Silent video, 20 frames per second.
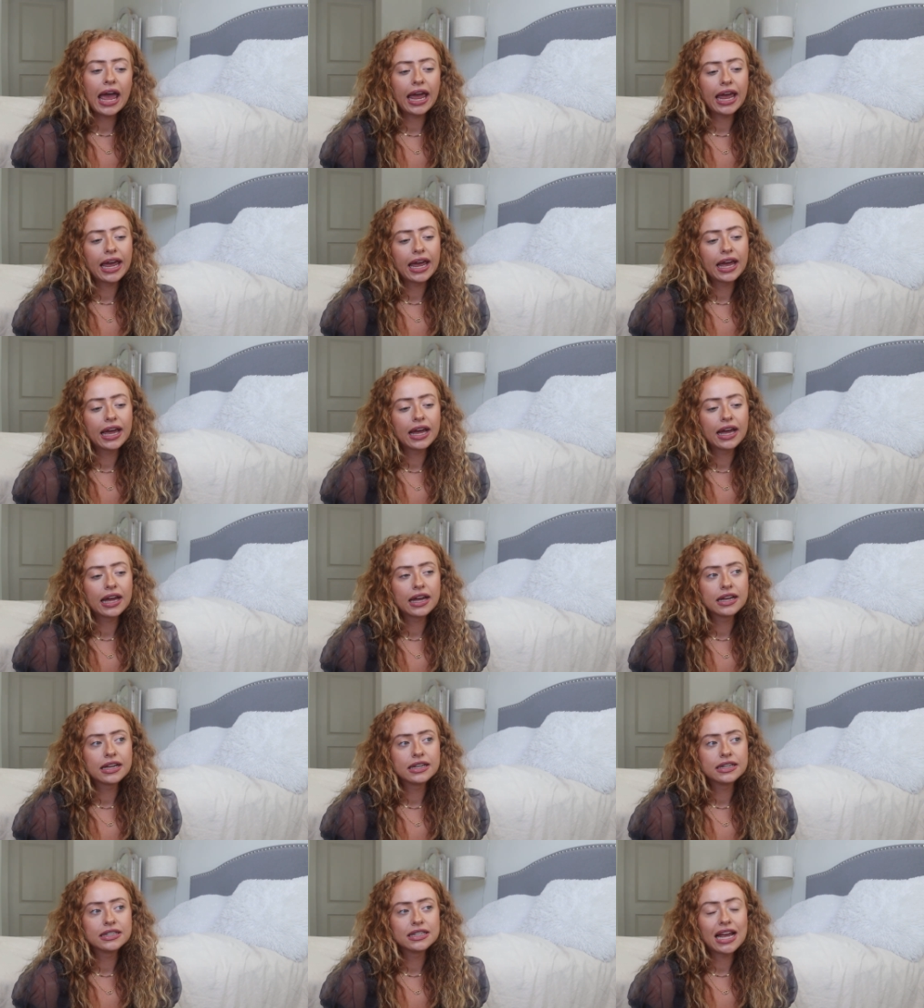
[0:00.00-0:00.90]

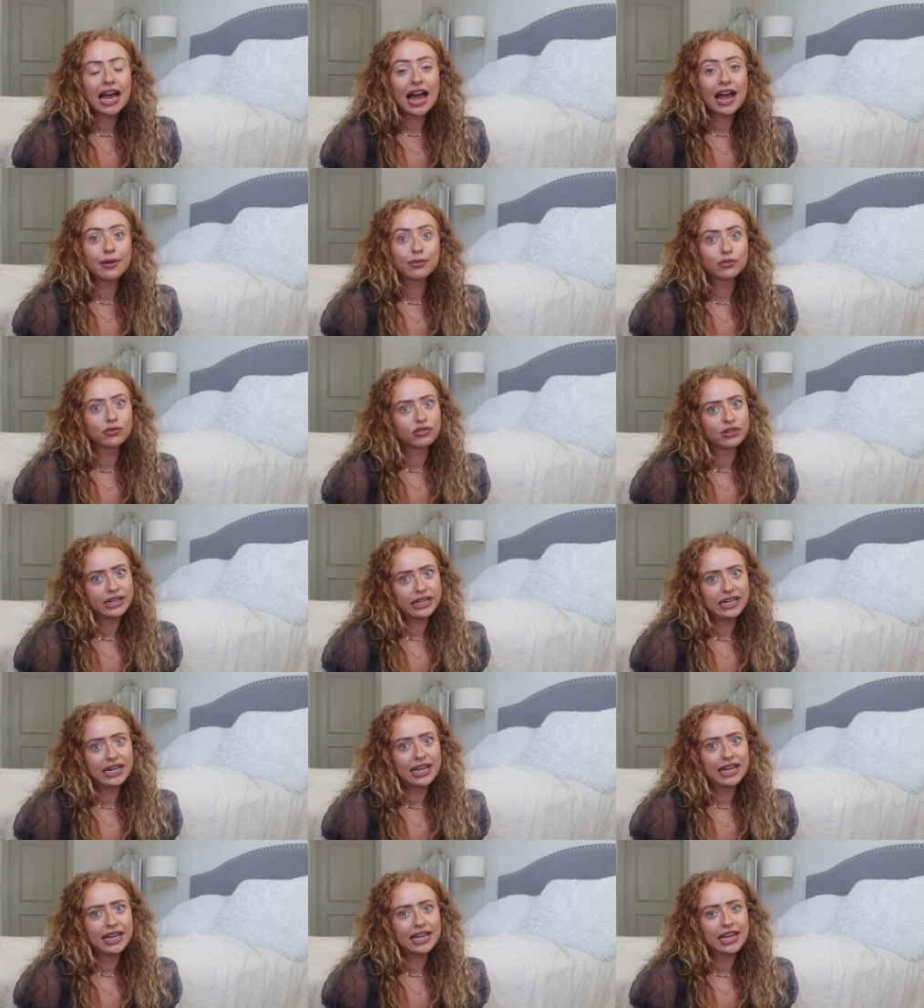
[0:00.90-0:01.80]
And I'm
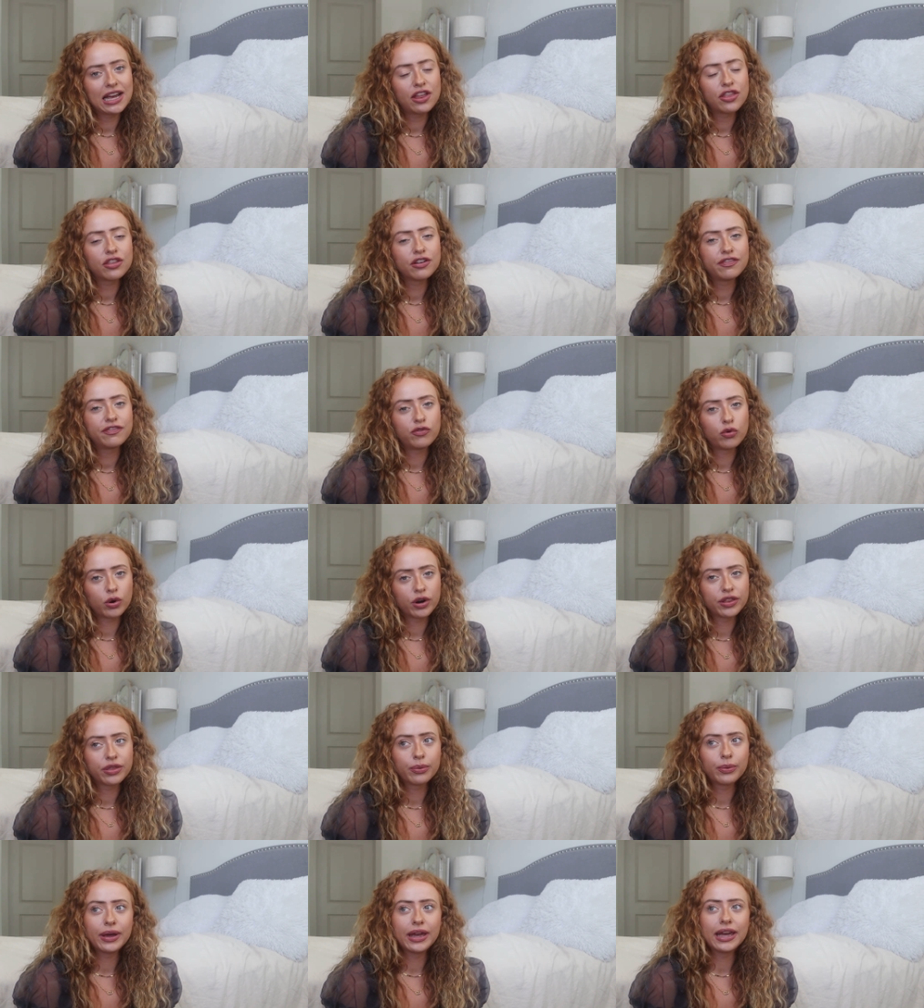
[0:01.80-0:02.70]
reading The
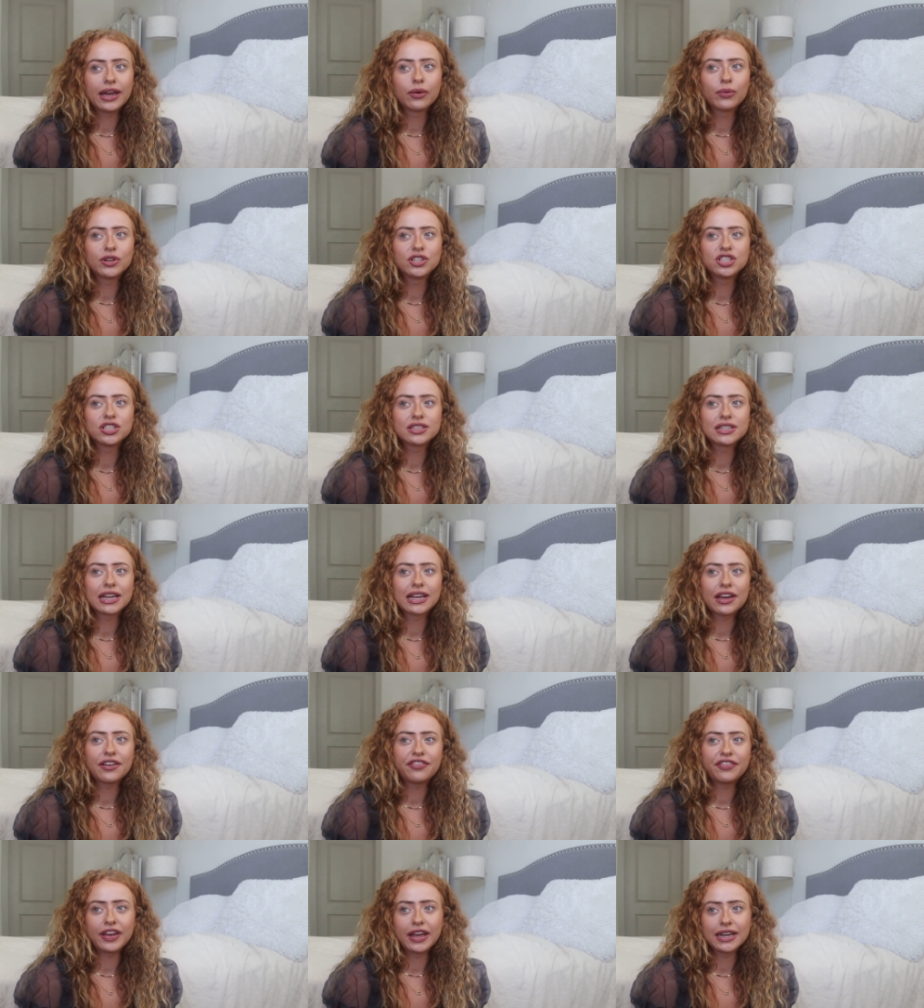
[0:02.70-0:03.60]
Fourth Wing, which is like
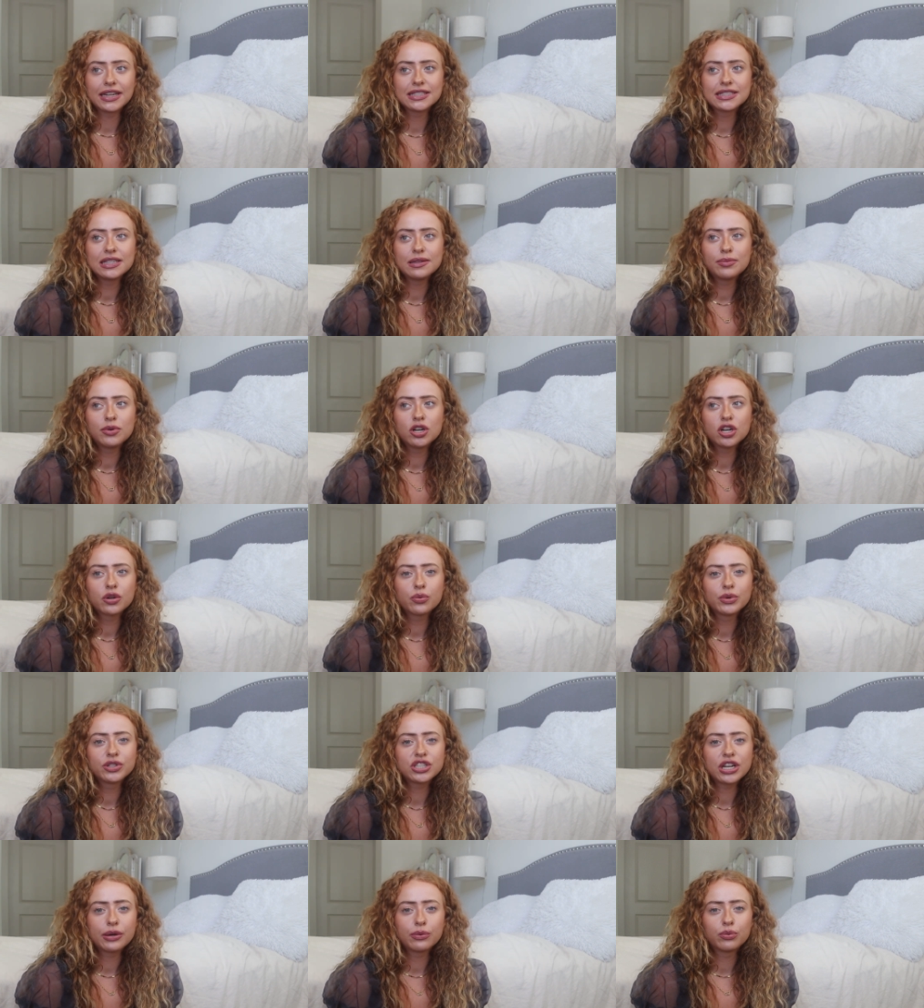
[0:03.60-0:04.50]
a fantasy book,
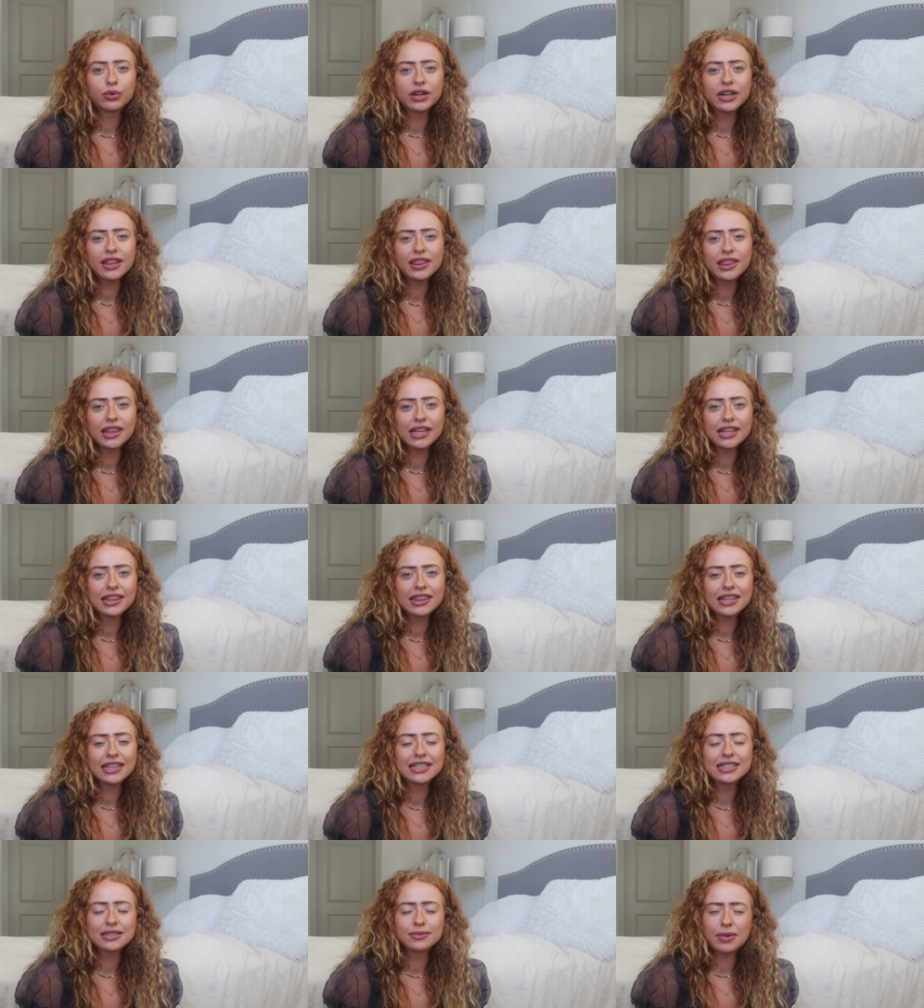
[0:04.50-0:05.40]
which I wouldn't think
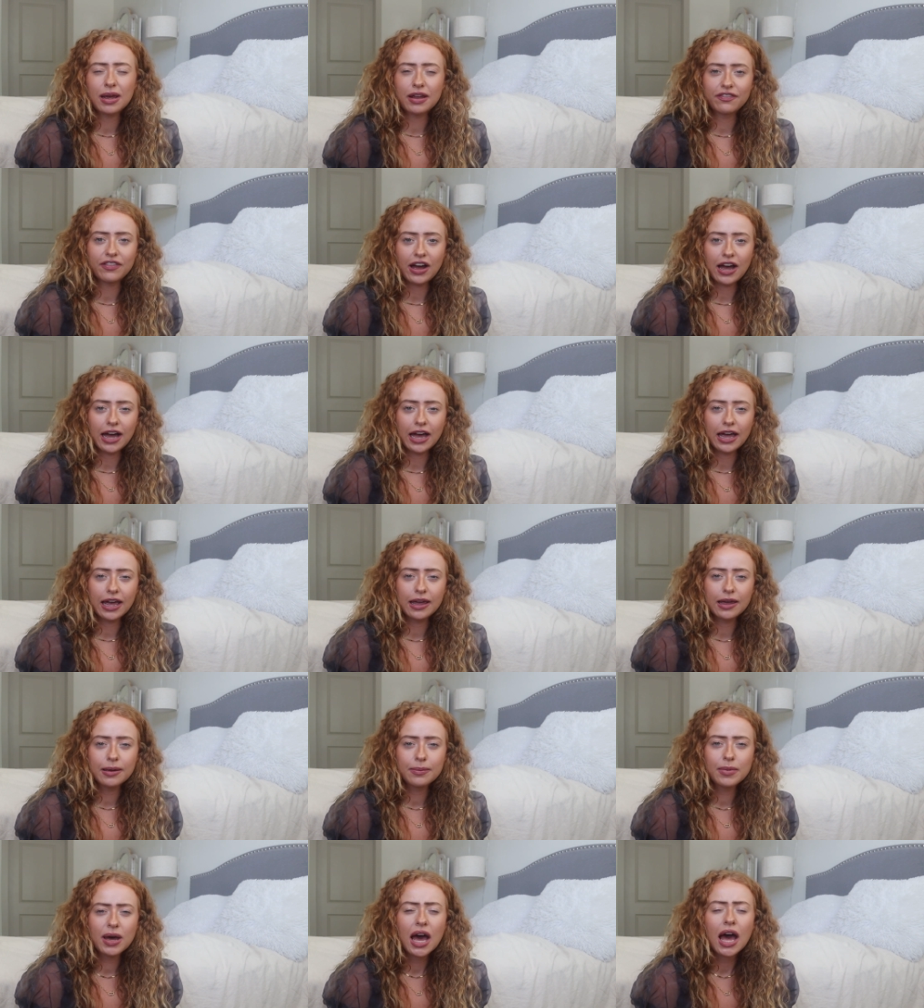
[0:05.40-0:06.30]
is my
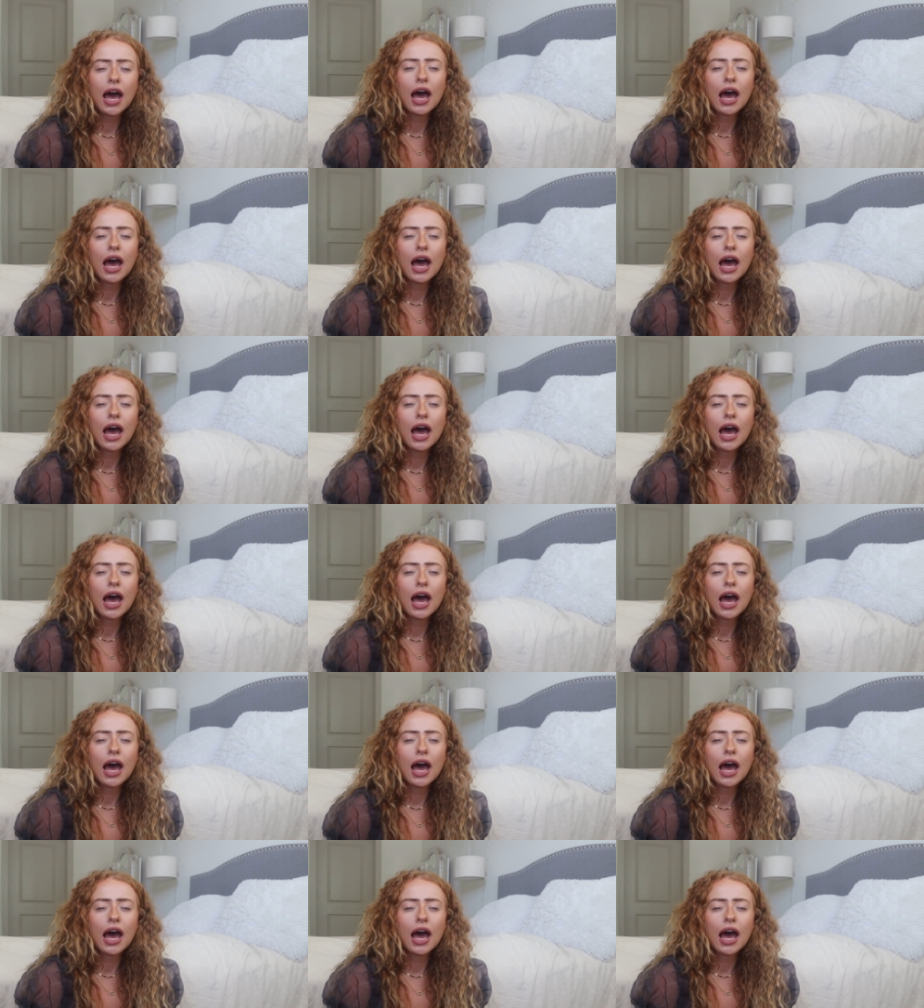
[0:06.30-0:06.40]
vibe,